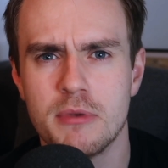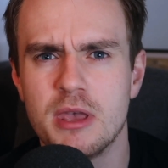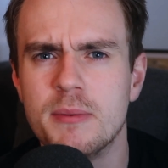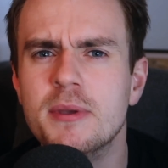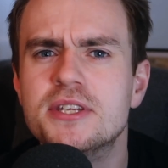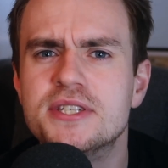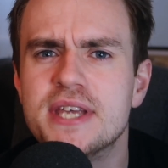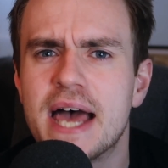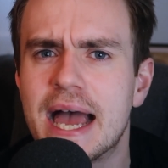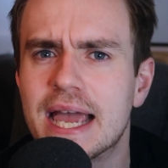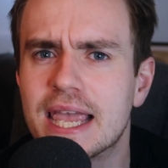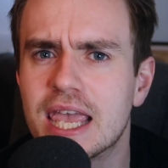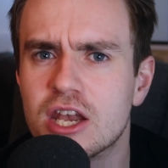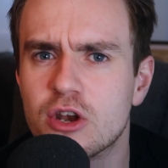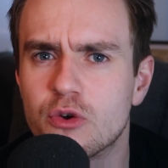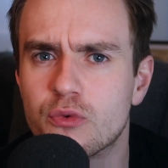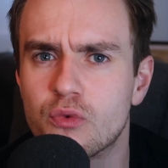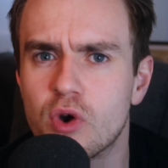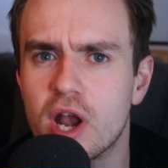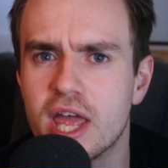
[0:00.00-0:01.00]
Maybe tag
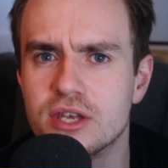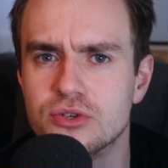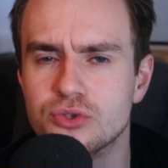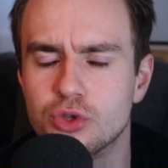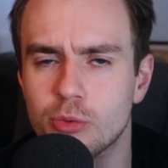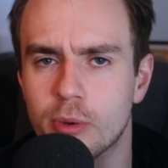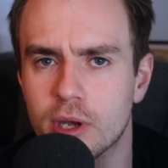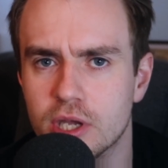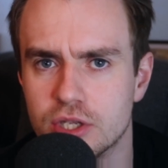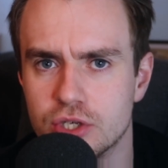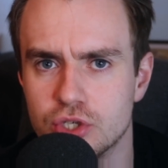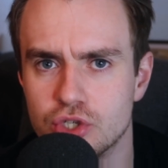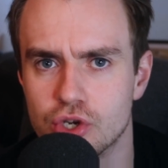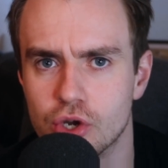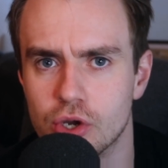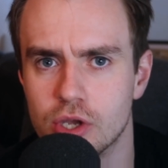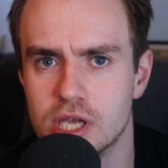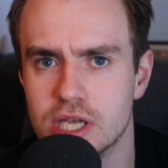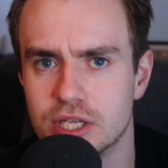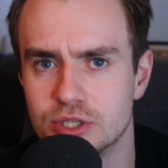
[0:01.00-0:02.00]
in a friend who might
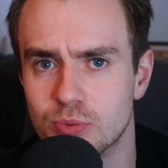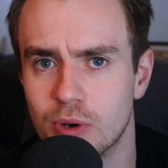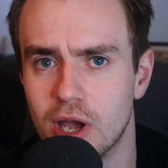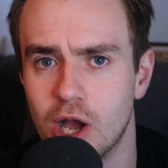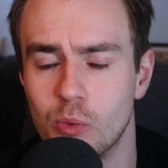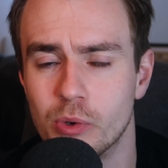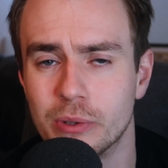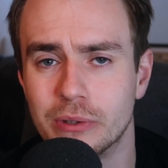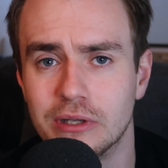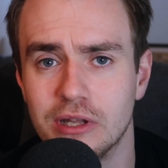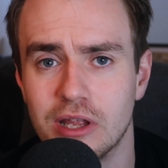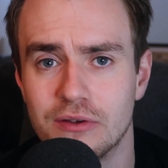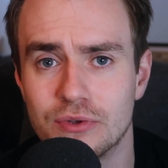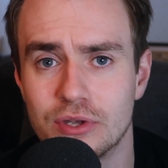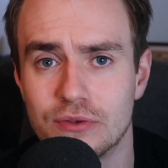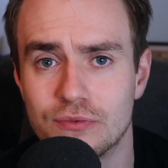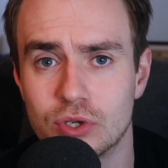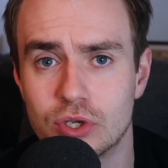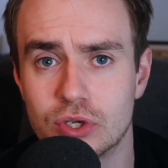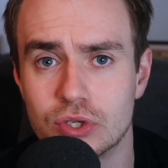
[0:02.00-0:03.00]
enjoy it as well. We would love
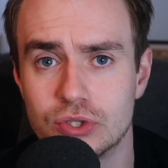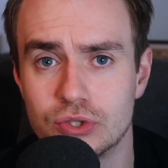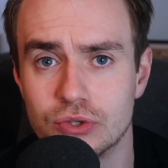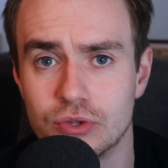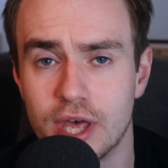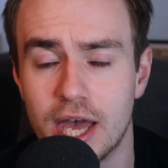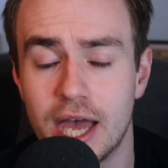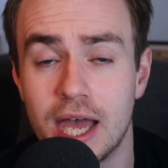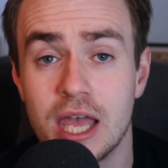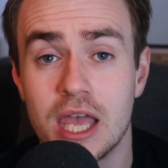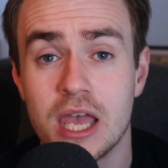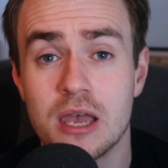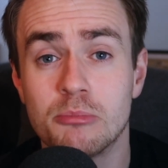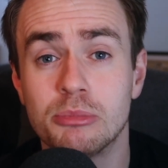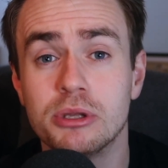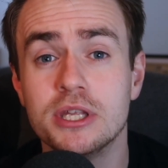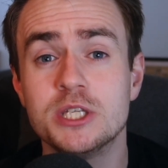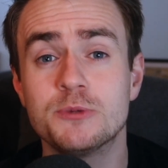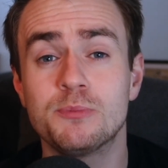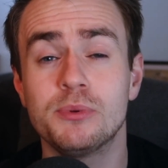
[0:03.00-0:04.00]
it if you could do that.
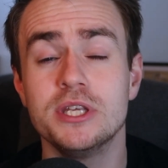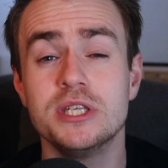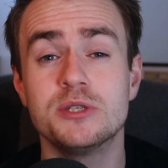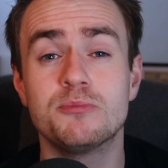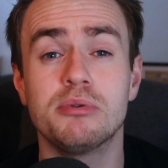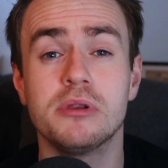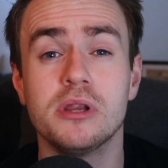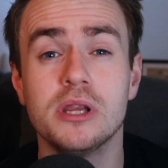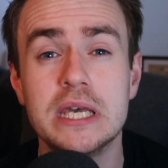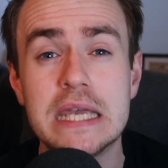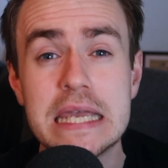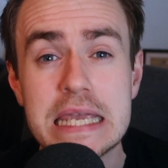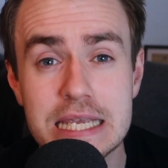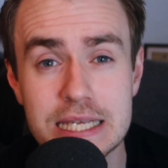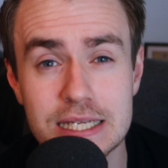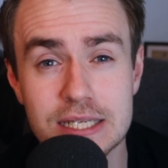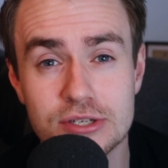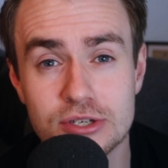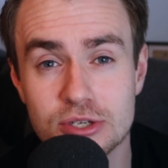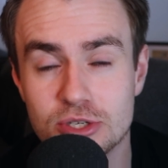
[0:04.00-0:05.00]
Please, please,
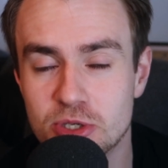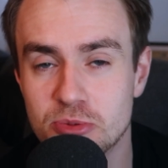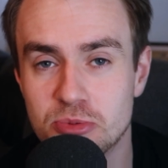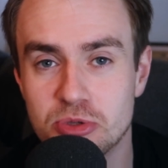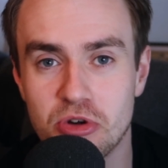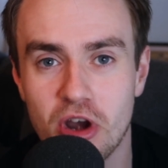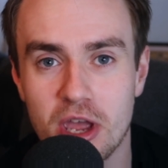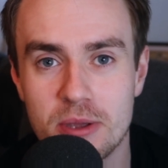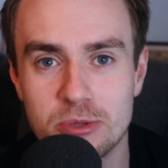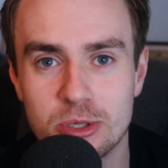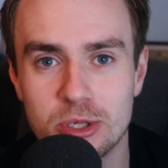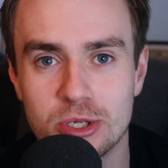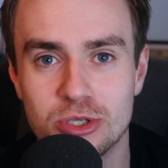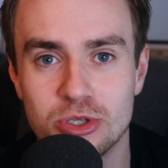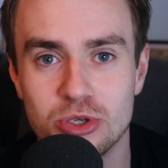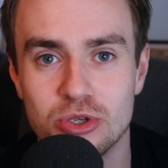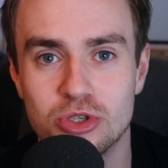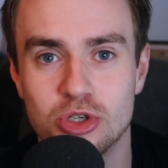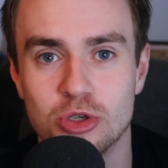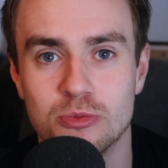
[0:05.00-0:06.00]
please subscribe to
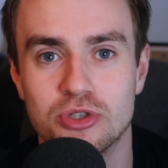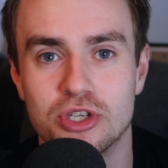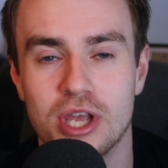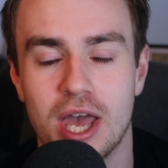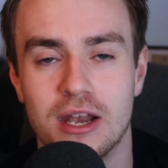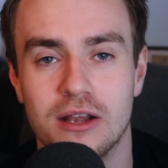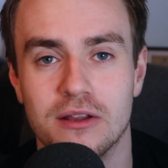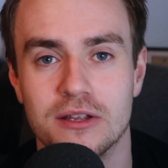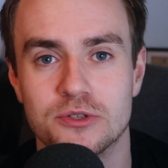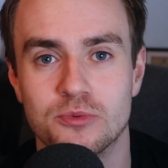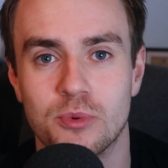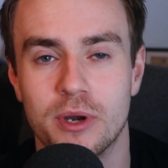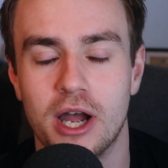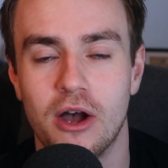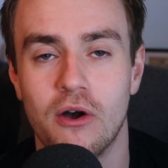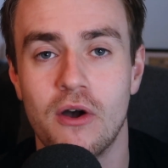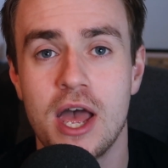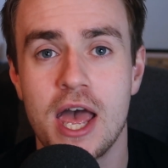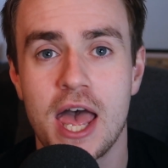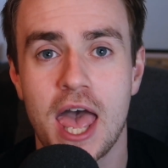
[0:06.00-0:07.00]
this YouTube channel as
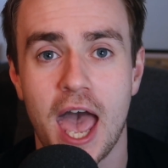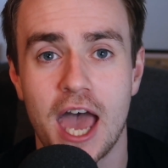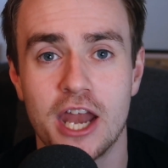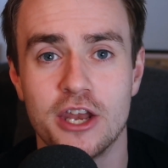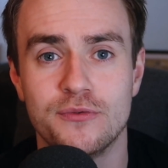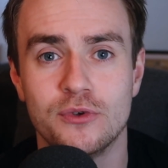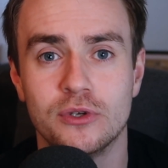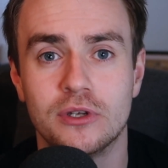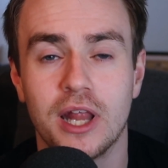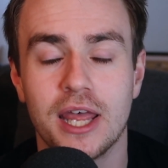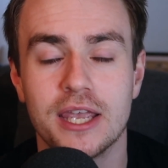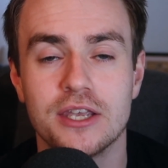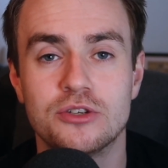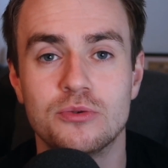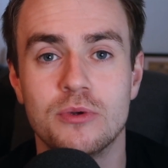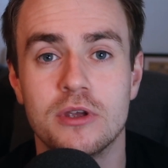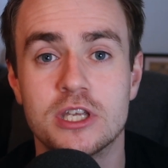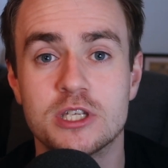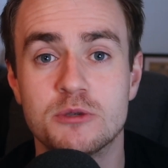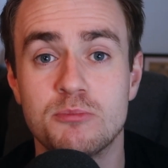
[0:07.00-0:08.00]
well. And if you'd like
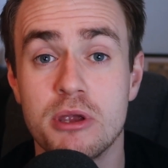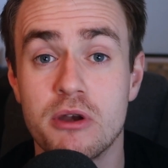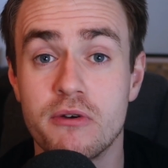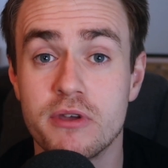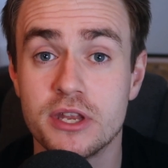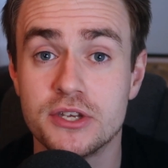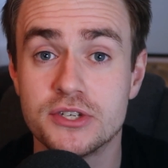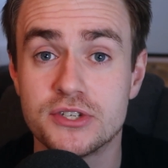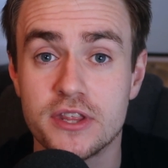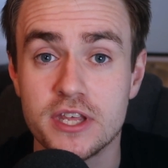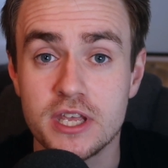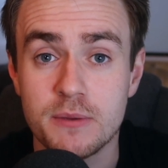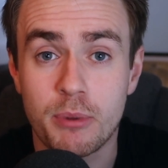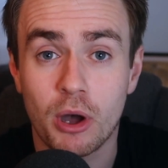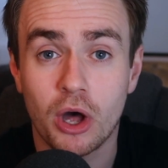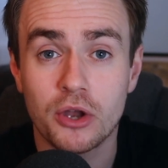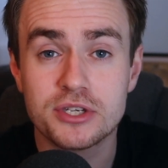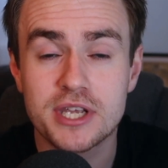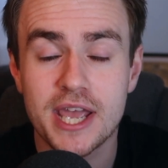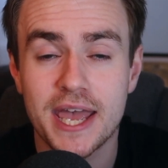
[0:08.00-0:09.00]
to experience the
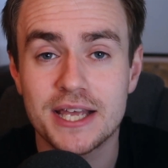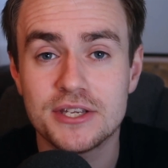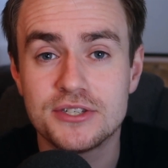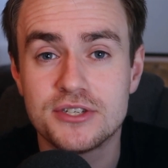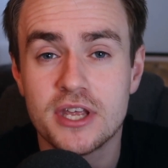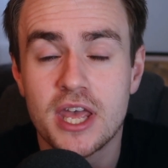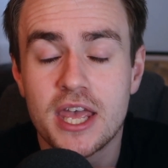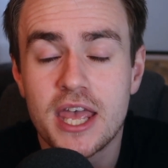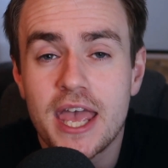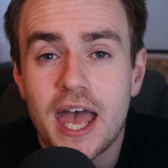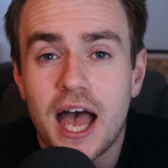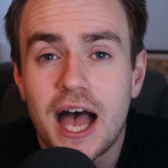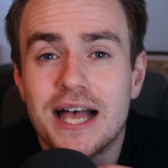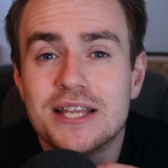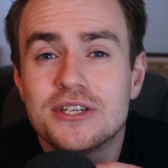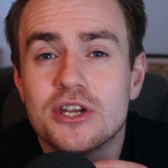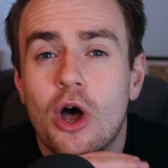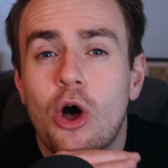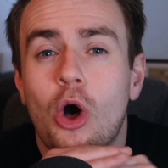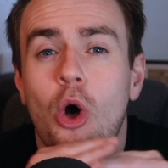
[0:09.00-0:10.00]
podcast
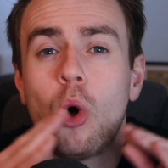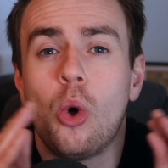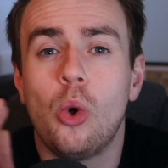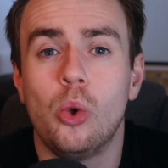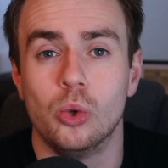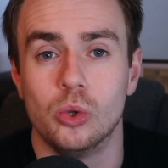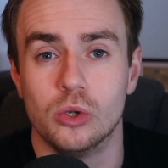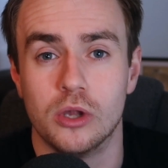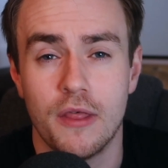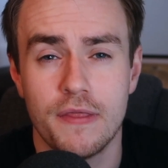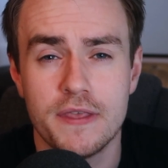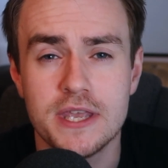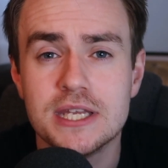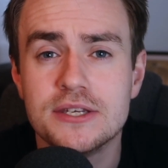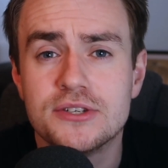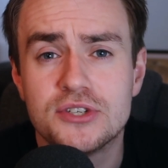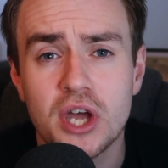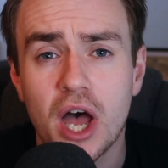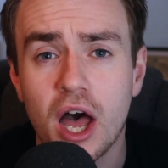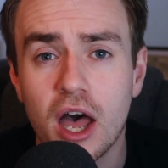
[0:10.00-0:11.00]
as a whole, the
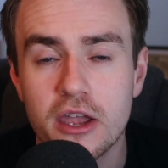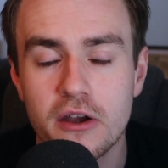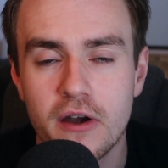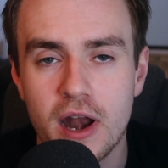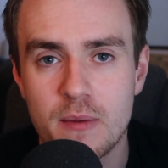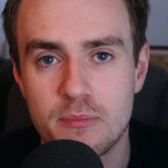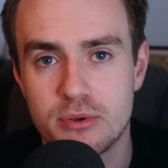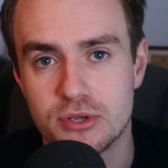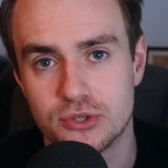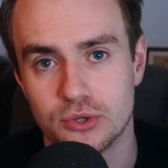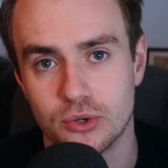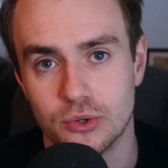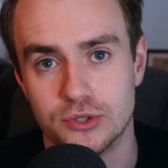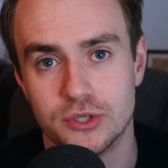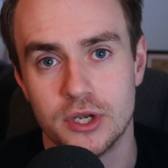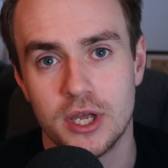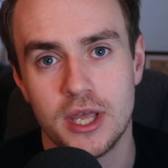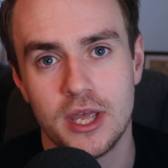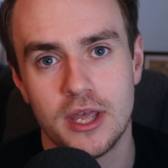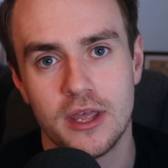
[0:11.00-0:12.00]
entire
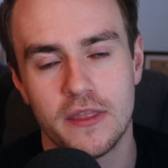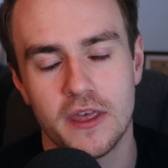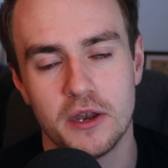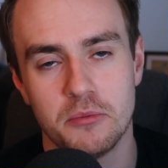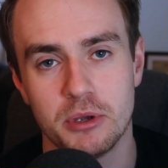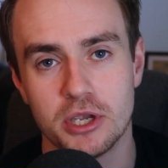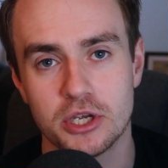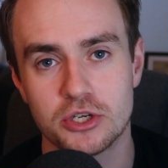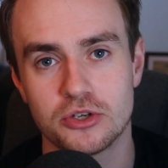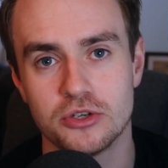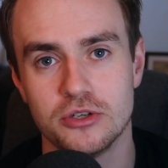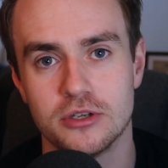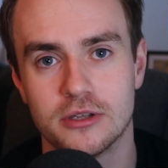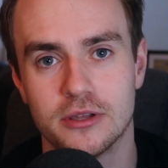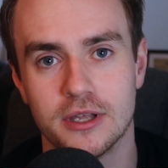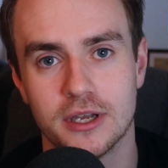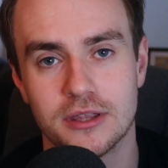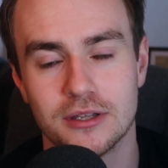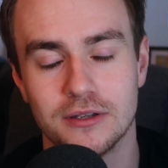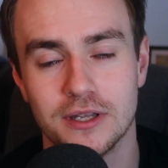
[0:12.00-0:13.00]
episode, then make sure you
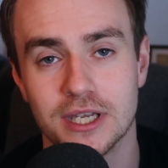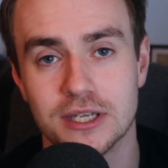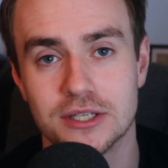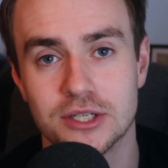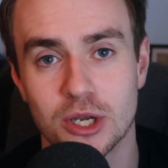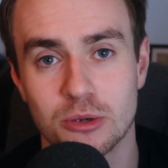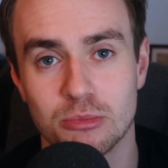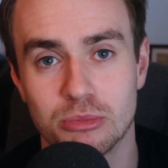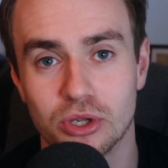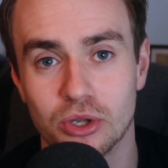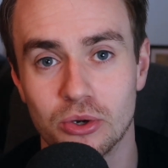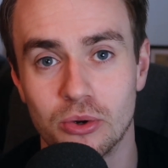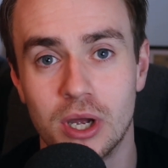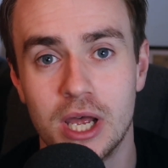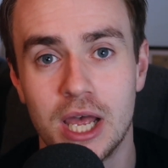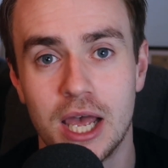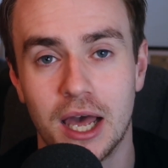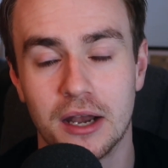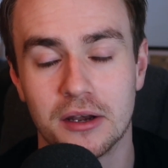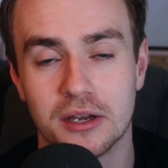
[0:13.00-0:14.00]
click the link down below
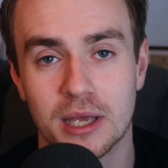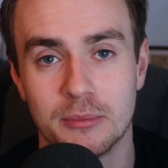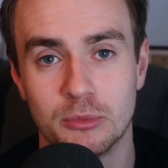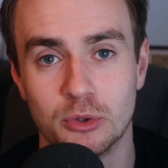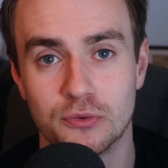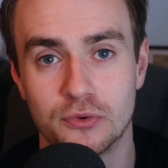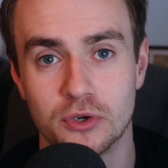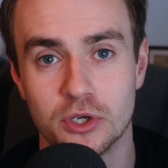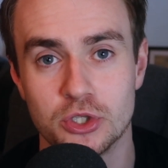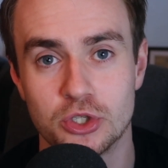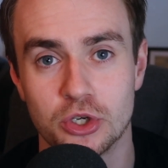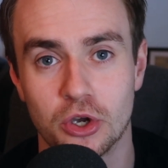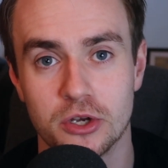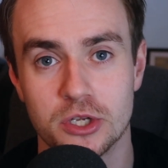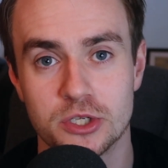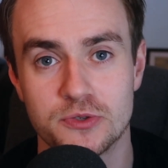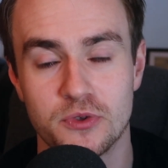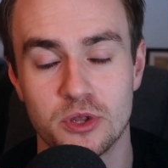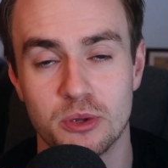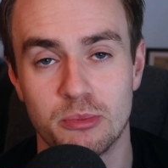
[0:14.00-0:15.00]
and come over and
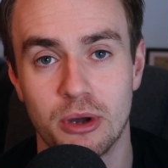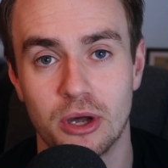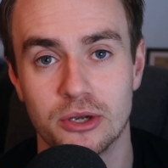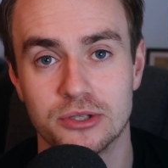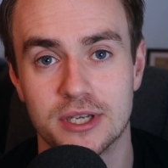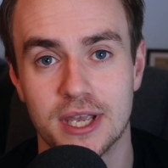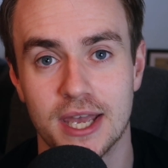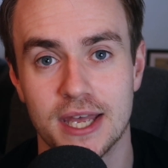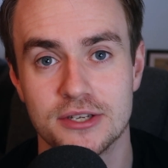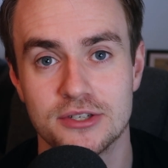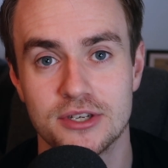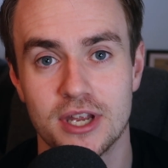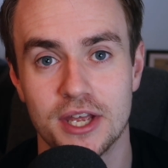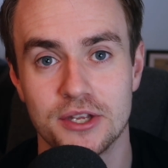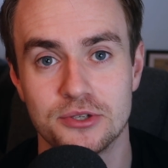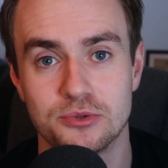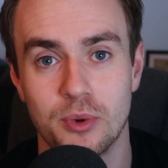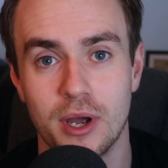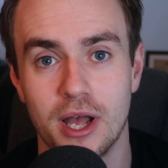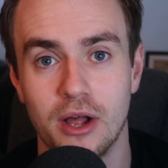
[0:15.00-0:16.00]
join us for the podcast
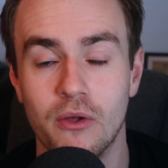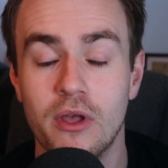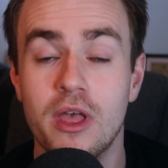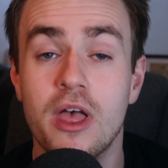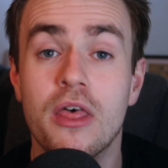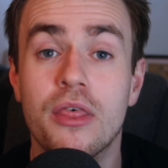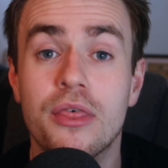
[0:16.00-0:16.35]
as well.